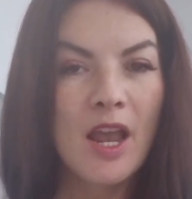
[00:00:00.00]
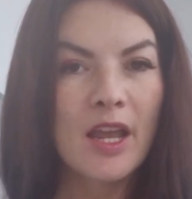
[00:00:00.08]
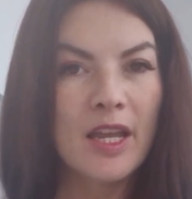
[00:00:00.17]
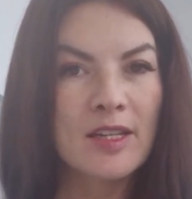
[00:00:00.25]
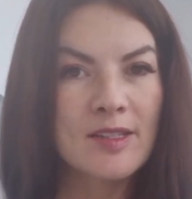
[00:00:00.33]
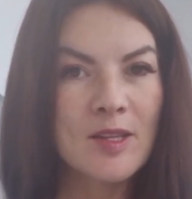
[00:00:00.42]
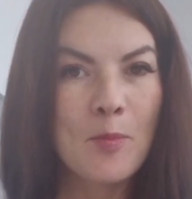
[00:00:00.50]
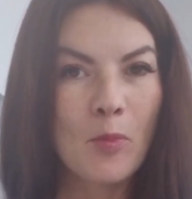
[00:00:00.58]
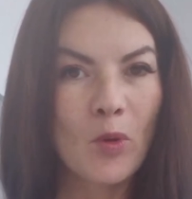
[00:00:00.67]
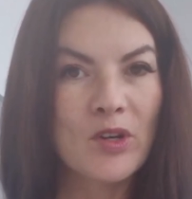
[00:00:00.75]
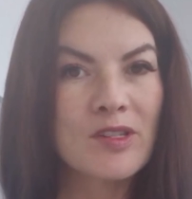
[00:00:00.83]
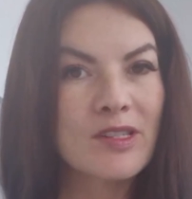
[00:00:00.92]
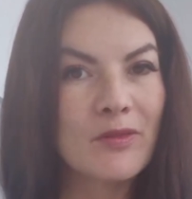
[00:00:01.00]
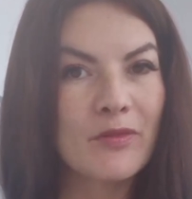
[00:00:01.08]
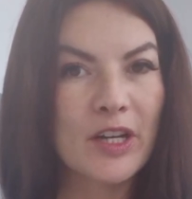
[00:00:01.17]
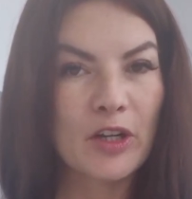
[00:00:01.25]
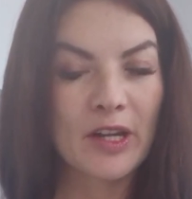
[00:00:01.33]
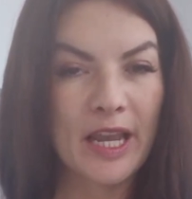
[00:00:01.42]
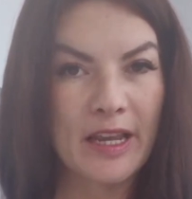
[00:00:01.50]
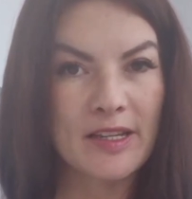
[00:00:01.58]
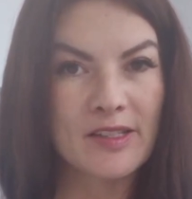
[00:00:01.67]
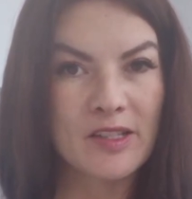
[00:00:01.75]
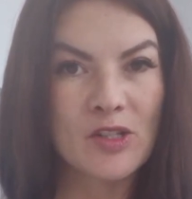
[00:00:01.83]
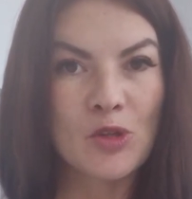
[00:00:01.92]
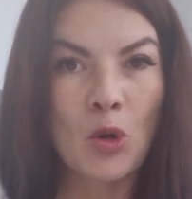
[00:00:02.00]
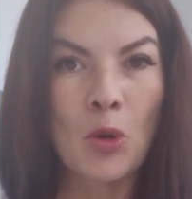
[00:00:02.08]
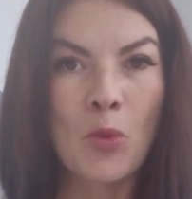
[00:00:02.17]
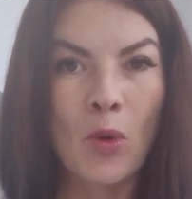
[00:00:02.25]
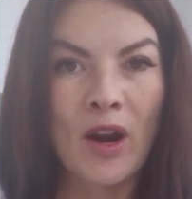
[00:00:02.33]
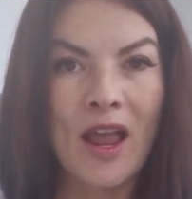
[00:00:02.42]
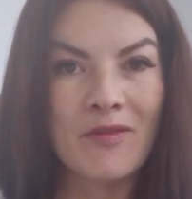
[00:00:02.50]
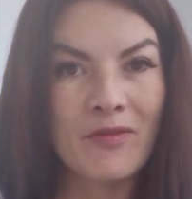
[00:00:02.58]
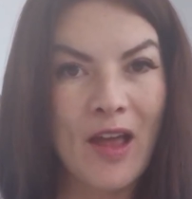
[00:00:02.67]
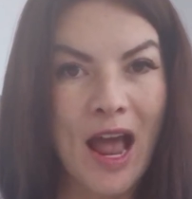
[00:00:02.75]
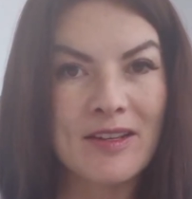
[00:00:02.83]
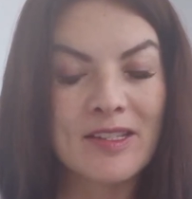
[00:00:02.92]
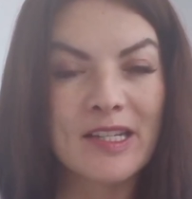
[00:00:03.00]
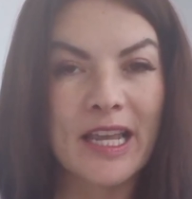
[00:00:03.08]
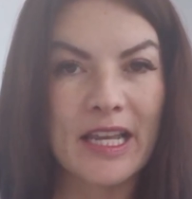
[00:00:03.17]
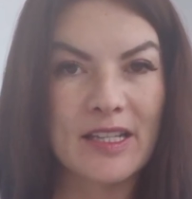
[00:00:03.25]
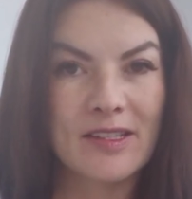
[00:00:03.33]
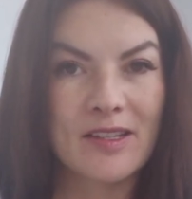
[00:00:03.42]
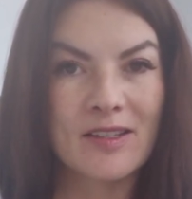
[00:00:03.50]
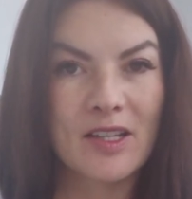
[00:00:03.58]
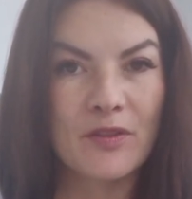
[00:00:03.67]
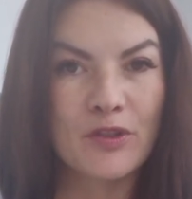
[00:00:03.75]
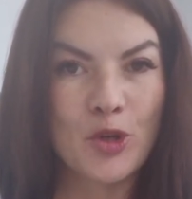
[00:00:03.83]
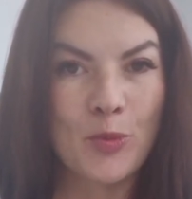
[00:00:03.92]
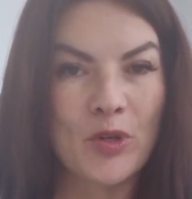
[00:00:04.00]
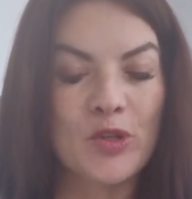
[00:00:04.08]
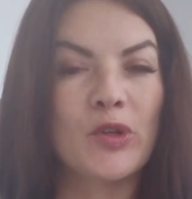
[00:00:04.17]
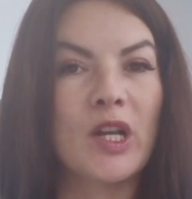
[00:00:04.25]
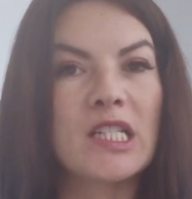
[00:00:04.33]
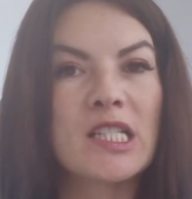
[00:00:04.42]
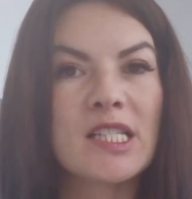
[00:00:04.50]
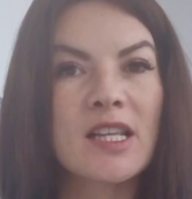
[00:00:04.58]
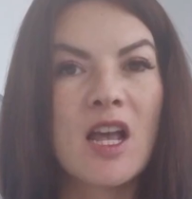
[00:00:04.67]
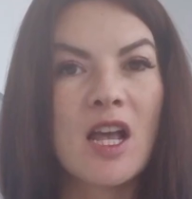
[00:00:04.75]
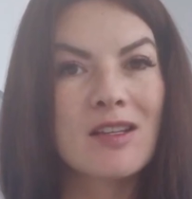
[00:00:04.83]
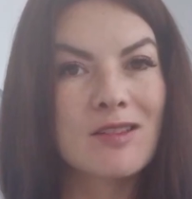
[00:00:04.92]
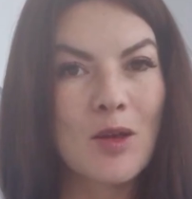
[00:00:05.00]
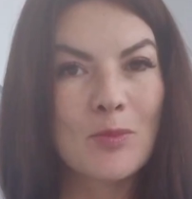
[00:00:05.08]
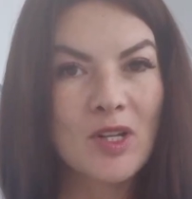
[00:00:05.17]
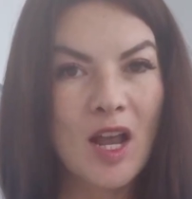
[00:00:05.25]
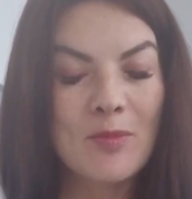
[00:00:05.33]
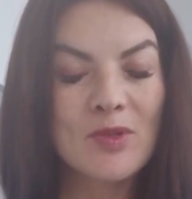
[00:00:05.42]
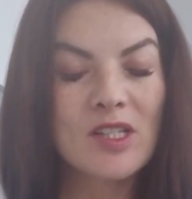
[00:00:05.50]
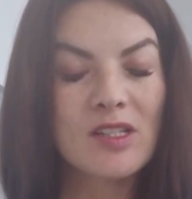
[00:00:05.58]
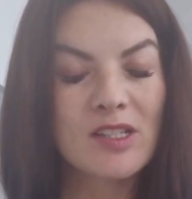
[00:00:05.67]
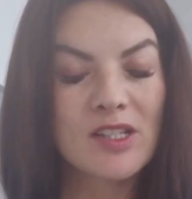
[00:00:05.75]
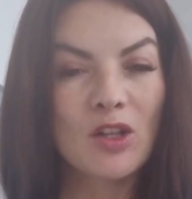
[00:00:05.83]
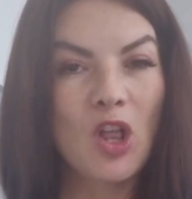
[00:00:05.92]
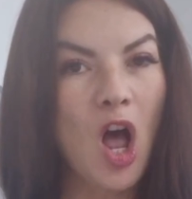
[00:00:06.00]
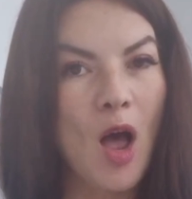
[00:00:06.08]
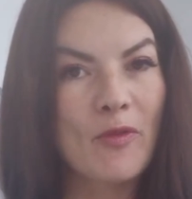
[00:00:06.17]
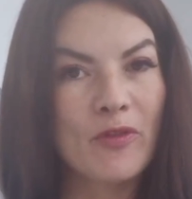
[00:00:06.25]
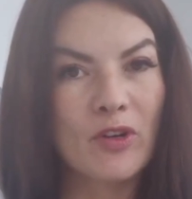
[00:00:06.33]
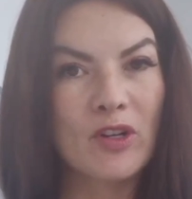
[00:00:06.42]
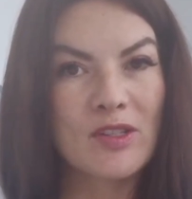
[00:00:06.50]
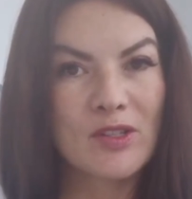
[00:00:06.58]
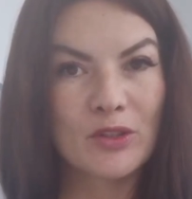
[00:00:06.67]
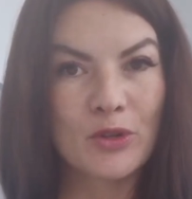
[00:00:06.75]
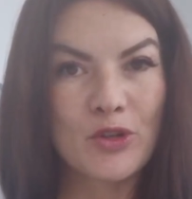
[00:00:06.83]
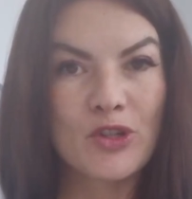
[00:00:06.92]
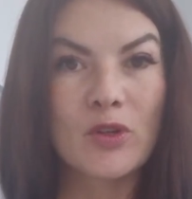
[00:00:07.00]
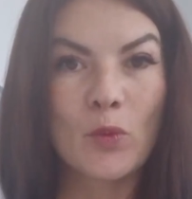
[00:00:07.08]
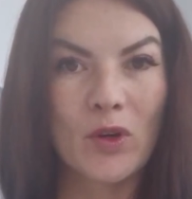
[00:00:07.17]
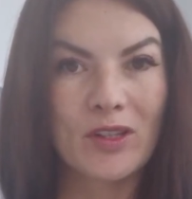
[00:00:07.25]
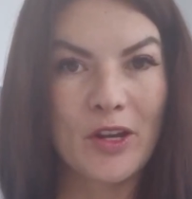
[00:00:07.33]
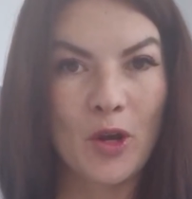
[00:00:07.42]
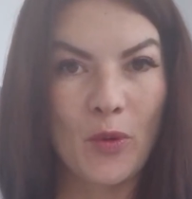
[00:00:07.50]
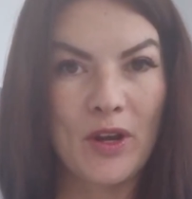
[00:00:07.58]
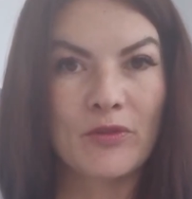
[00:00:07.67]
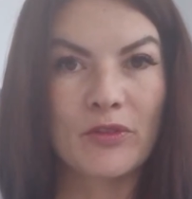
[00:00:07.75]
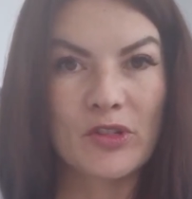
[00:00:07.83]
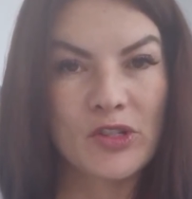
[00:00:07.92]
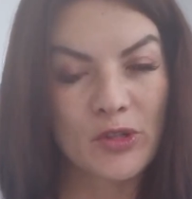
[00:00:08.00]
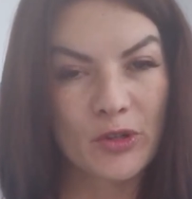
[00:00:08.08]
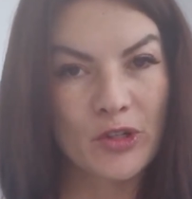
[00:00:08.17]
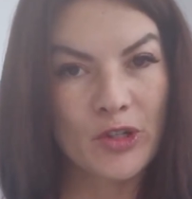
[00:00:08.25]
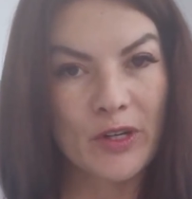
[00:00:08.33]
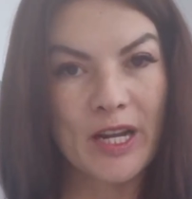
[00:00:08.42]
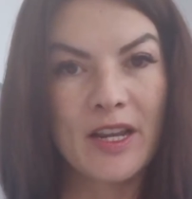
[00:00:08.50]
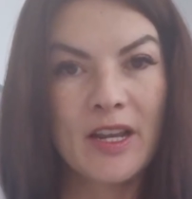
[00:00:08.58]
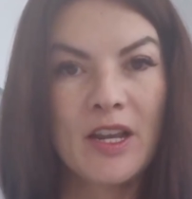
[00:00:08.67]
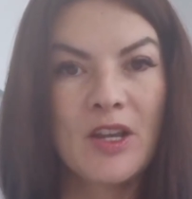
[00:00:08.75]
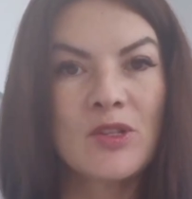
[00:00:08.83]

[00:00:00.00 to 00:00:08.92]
In some more severe cases or more advanced cases of Dupuytren's, sometimes they'll still opt for a solution where they go in for surgery.